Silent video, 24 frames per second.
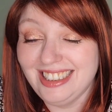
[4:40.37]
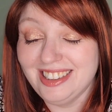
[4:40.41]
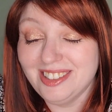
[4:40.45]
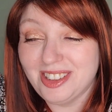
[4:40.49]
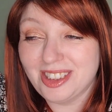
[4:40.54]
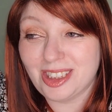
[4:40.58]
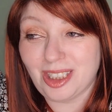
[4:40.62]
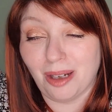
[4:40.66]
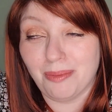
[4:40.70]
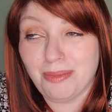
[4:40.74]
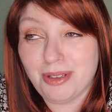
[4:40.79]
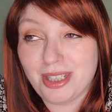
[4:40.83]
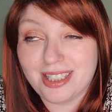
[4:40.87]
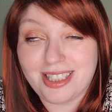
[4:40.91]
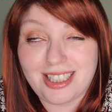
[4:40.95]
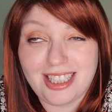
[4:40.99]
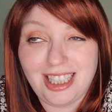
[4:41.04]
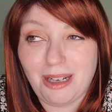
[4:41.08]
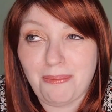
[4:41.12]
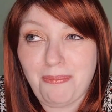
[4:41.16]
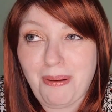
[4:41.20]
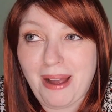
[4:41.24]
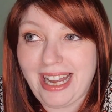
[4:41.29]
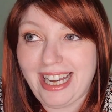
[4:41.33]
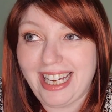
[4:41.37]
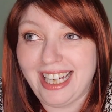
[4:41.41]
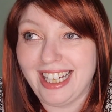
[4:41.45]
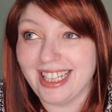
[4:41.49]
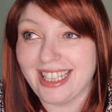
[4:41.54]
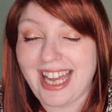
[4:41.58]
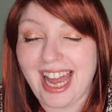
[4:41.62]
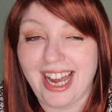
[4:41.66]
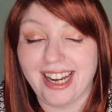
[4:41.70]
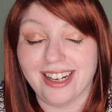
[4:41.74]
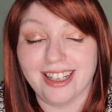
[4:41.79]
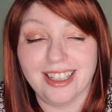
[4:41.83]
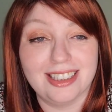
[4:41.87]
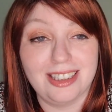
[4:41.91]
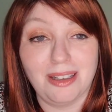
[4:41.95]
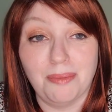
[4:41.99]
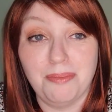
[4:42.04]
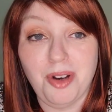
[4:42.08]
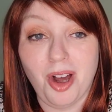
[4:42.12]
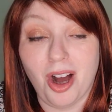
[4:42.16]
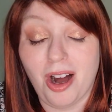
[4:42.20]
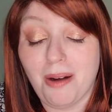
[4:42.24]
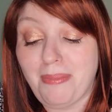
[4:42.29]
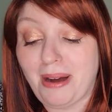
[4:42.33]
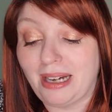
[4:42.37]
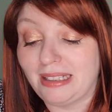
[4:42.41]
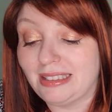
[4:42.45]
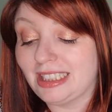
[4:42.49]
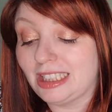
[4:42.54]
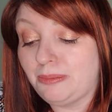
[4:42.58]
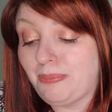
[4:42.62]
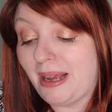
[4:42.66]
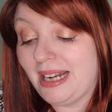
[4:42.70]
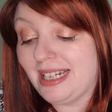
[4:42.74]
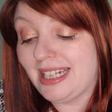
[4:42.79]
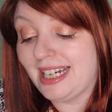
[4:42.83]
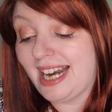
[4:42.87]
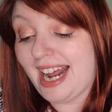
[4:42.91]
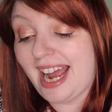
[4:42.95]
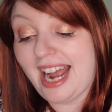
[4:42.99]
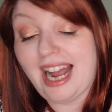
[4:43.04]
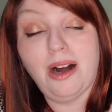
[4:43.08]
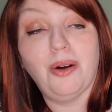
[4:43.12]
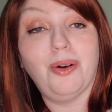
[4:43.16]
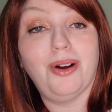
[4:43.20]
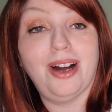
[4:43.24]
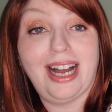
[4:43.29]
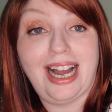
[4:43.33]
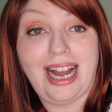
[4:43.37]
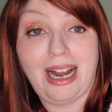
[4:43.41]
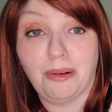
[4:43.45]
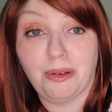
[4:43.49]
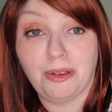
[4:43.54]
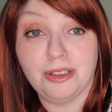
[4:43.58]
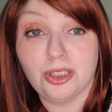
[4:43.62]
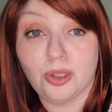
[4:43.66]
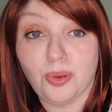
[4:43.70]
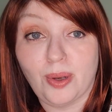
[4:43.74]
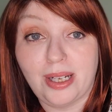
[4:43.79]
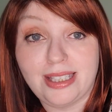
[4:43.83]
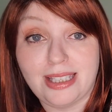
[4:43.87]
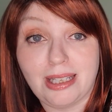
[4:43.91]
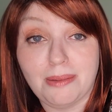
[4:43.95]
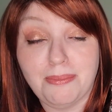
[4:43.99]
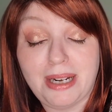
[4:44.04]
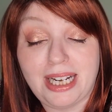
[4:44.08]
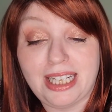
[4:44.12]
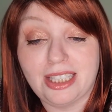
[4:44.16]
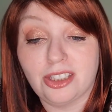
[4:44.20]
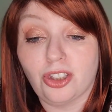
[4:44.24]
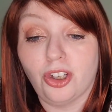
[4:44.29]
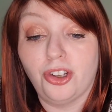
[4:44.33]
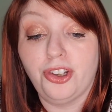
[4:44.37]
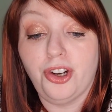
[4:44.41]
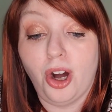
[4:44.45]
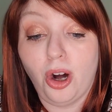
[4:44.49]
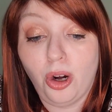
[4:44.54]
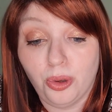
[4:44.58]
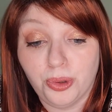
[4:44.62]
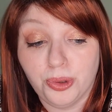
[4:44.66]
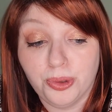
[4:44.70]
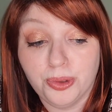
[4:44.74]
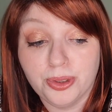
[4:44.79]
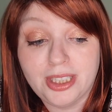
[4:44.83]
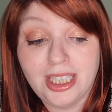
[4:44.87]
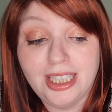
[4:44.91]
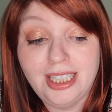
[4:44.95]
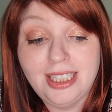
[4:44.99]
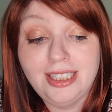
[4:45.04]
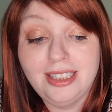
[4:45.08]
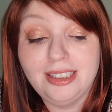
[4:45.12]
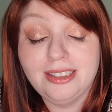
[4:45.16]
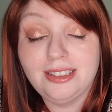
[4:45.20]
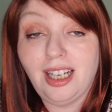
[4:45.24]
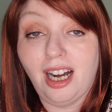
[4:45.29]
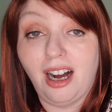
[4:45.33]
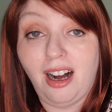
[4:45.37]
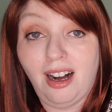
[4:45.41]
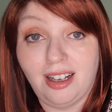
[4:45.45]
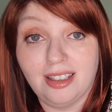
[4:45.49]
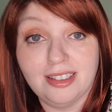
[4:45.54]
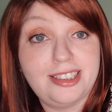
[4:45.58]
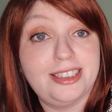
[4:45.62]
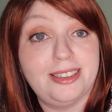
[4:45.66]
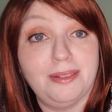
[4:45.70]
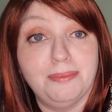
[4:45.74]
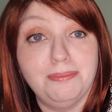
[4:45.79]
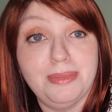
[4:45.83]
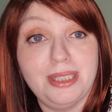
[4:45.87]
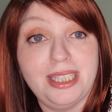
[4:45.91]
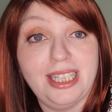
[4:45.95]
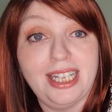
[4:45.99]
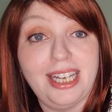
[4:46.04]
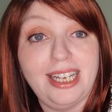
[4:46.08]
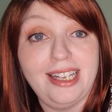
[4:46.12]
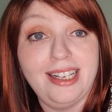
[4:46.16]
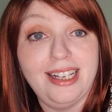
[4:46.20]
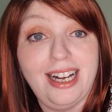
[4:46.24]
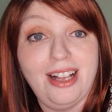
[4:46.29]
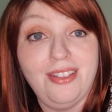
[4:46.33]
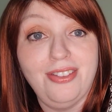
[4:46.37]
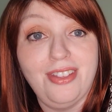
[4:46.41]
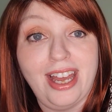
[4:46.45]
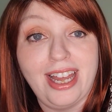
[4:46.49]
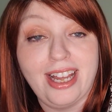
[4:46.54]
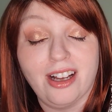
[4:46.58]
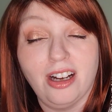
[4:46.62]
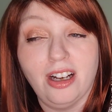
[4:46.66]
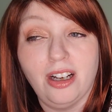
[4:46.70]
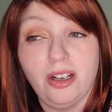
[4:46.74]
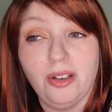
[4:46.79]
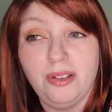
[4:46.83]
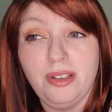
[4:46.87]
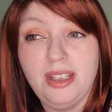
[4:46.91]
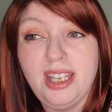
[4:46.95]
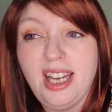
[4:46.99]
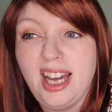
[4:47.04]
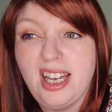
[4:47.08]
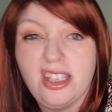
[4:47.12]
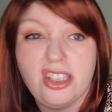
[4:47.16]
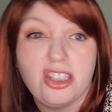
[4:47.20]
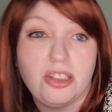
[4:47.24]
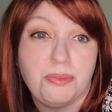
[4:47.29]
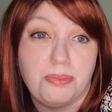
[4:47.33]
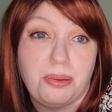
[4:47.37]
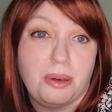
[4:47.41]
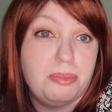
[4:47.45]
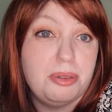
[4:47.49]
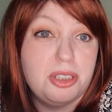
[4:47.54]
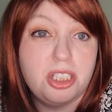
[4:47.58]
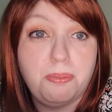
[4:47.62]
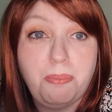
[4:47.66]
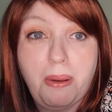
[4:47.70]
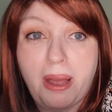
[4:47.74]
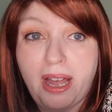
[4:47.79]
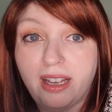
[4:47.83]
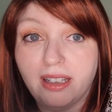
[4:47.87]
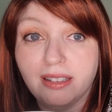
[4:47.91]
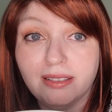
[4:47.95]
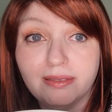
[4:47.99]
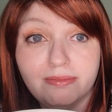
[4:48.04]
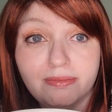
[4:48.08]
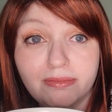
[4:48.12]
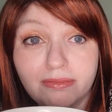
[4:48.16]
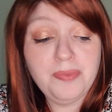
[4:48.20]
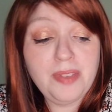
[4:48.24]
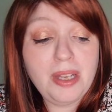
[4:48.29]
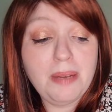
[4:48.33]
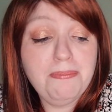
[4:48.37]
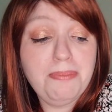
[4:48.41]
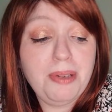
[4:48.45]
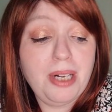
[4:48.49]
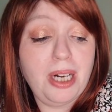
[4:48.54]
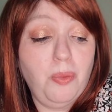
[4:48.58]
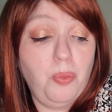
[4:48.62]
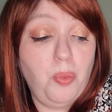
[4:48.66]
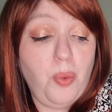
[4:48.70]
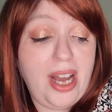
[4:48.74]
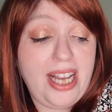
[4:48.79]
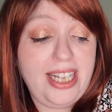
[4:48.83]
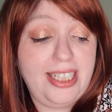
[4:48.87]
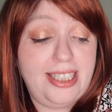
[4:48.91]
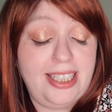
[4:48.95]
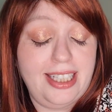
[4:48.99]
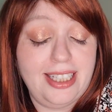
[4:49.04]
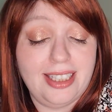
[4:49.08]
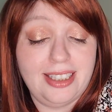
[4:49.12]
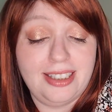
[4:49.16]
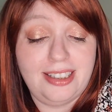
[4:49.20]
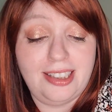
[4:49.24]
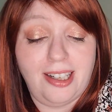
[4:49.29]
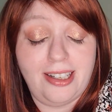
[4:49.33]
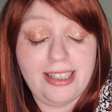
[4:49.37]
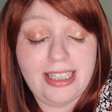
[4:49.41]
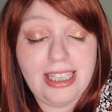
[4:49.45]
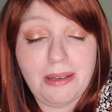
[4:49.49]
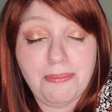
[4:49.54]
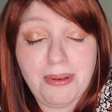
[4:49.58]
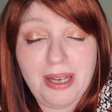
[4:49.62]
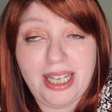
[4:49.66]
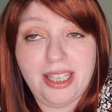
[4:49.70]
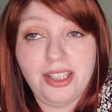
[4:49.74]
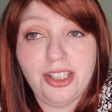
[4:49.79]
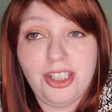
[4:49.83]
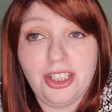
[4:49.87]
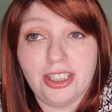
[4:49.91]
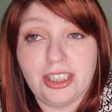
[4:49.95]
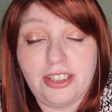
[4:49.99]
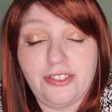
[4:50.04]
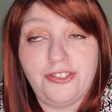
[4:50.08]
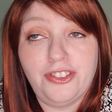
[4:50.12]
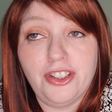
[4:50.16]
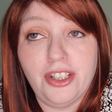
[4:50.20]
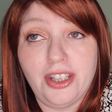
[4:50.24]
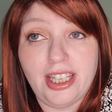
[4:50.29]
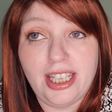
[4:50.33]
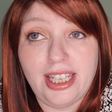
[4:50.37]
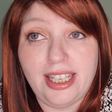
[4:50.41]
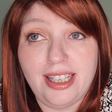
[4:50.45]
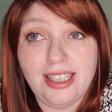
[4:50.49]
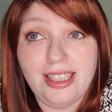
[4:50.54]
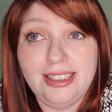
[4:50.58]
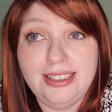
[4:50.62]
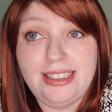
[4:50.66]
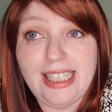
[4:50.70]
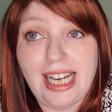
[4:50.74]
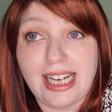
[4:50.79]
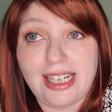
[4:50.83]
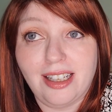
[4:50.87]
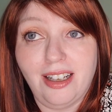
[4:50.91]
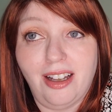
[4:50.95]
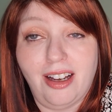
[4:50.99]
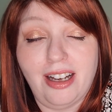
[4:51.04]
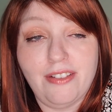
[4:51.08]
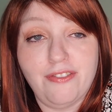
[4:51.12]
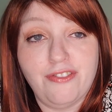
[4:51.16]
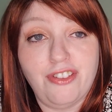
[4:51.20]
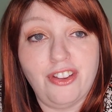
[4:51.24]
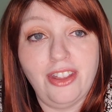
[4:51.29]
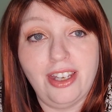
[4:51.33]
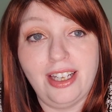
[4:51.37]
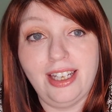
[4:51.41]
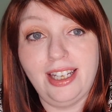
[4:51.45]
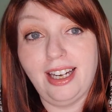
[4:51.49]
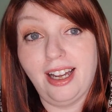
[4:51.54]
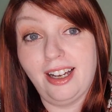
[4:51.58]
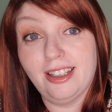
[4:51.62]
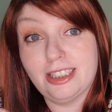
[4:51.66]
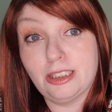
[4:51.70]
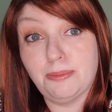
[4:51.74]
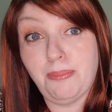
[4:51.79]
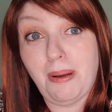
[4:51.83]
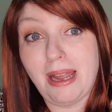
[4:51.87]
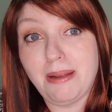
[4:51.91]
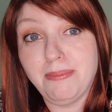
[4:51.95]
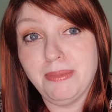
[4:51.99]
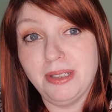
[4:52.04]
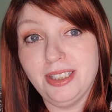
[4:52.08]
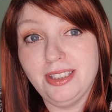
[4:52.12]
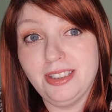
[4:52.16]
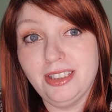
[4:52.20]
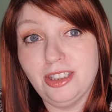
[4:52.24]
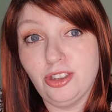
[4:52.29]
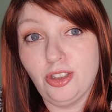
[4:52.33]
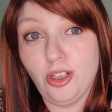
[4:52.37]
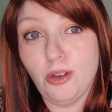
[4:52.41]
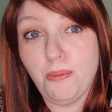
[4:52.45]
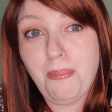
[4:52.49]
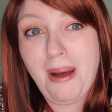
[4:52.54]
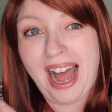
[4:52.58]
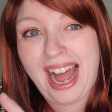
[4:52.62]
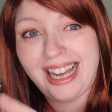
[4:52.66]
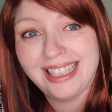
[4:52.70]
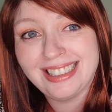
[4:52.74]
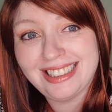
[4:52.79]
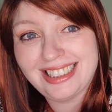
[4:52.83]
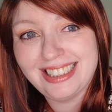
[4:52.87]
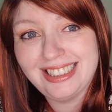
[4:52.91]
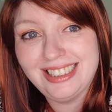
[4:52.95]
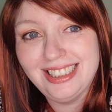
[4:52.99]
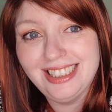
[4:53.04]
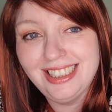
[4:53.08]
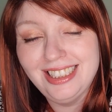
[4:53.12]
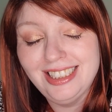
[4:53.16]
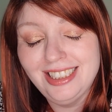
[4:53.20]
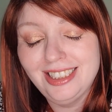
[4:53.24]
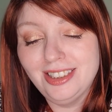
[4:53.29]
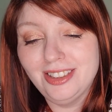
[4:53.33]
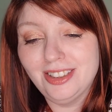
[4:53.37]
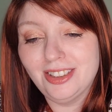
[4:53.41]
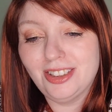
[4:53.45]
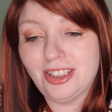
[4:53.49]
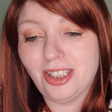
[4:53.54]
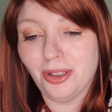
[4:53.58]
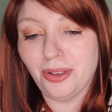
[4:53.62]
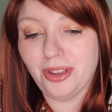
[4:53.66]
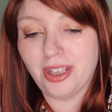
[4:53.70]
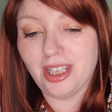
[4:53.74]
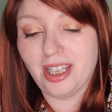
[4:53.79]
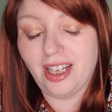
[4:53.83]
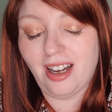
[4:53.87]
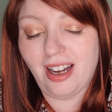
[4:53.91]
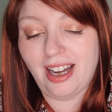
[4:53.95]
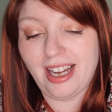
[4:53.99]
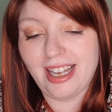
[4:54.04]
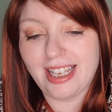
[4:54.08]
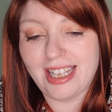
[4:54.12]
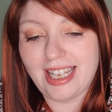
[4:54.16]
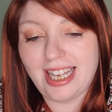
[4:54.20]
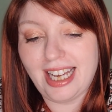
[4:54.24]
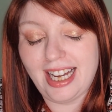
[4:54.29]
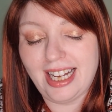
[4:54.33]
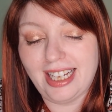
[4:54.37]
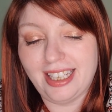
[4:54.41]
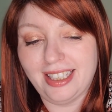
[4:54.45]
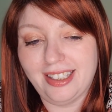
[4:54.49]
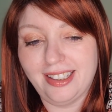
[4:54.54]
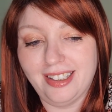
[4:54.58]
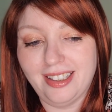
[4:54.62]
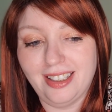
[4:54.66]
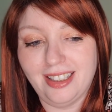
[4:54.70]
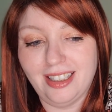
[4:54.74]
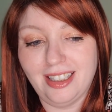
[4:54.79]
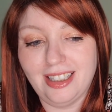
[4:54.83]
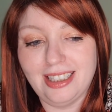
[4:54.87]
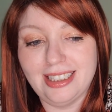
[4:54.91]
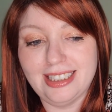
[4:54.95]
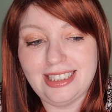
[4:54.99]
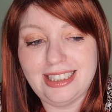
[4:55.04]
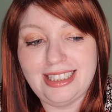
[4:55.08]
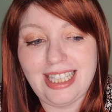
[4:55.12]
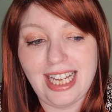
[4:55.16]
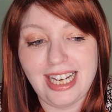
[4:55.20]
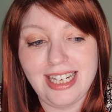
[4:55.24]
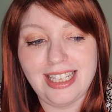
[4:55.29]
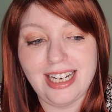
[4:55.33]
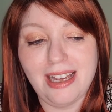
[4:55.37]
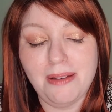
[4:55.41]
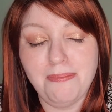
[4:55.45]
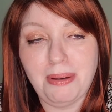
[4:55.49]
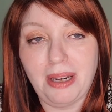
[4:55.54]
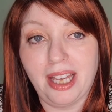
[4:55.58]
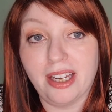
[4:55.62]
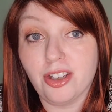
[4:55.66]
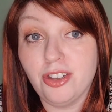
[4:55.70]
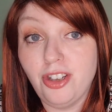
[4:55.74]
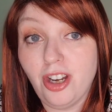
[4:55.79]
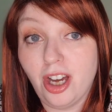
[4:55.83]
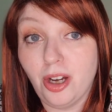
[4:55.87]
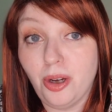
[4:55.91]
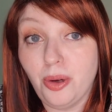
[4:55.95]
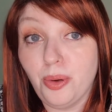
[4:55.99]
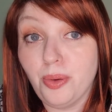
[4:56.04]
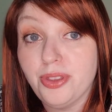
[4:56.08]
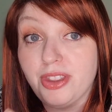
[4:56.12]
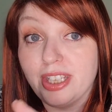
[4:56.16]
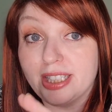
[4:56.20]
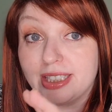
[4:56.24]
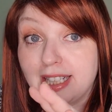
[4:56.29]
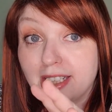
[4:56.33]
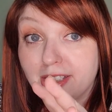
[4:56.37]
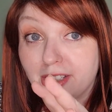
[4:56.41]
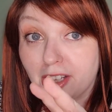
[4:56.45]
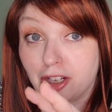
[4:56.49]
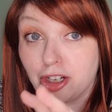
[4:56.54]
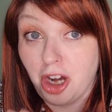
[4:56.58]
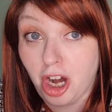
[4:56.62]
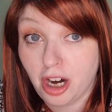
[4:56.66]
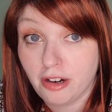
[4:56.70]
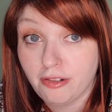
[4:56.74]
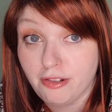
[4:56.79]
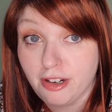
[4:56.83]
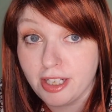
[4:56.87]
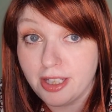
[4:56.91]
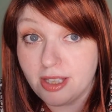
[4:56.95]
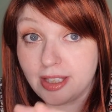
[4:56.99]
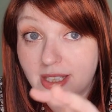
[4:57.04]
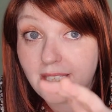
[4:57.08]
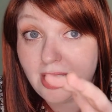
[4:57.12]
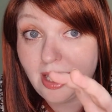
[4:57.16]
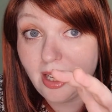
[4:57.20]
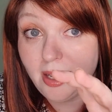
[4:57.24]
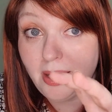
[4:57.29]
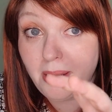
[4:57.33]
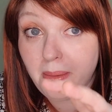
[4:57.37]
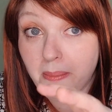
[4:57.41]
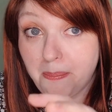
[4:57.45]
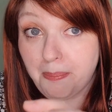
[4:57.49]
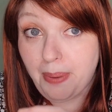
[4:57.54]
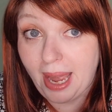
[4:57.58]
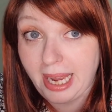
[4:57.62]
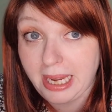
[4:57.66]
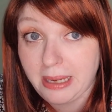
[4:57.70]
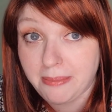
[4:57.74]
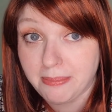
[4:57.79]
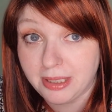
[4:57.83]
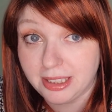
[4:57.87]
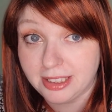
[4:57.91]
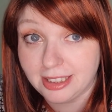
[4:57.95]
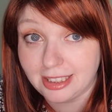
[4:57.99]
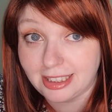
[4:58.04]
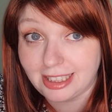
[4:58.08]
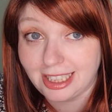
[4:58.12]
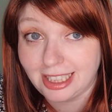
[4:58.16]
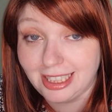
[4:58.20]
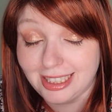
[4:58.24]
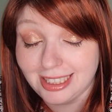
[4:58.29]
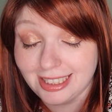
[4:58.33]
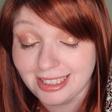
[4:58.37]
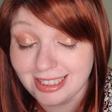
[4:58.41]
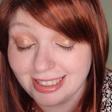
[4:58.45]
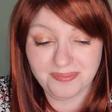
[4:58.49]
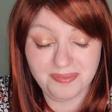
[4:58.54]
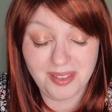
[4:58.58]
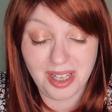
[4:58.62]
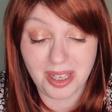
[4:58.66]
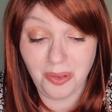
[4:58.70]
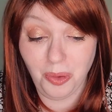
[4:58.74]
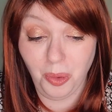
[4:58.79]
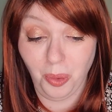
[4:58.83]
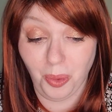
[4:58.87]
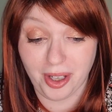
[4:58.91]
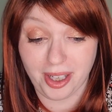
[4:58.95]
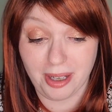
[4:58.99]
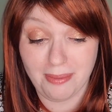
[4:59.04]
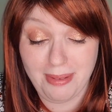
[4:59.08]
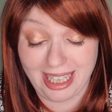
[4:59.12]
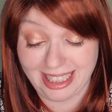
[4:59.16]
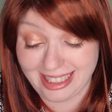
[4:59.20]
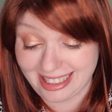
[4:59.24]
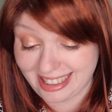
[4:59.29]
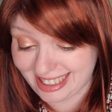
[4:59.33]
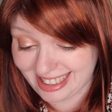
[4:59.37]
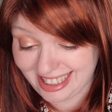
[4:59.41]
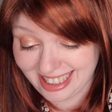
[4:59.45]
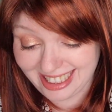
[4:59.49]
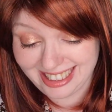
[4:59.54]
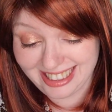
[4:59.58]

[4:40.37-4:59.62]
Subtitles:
So I'm just going to pay it again because I'm not about to spend an hour and 20 minutes on hold to ask somebody and they go, yeah, you should probably just pay it. But I'm waiting a tiny bit just for the deadline for the last payment to pass so that I can send it and be like, no, this is a current payment. What a mess.